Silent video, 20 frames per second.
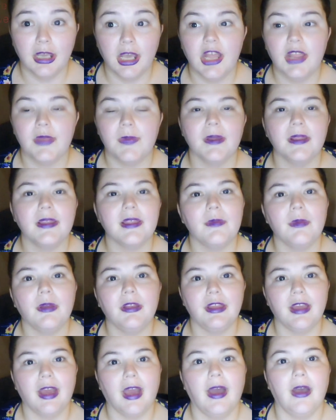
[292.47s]
Especially when
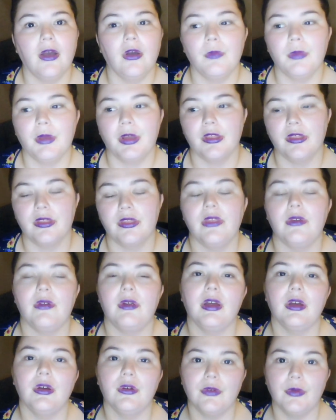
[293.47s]
you're out, because there
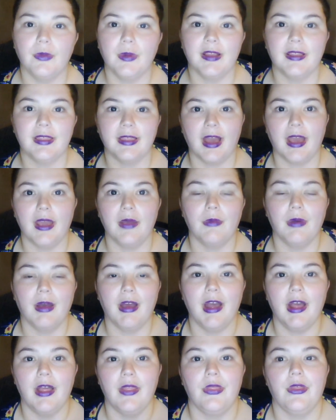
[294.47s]
are other wigs that I
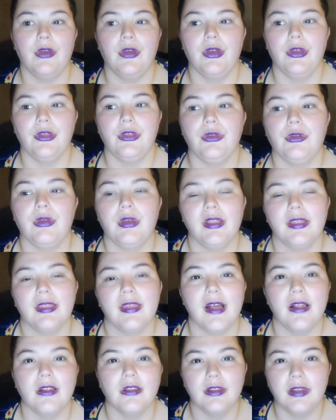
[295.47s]
wear that you can
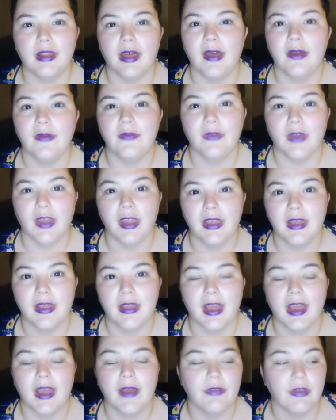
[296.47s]
tell they're fake.
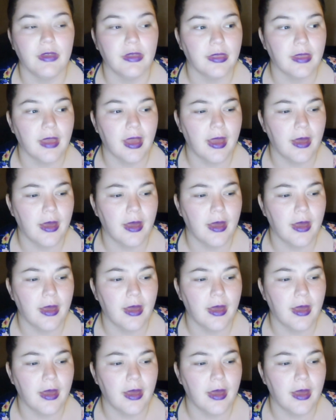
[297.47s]
I have this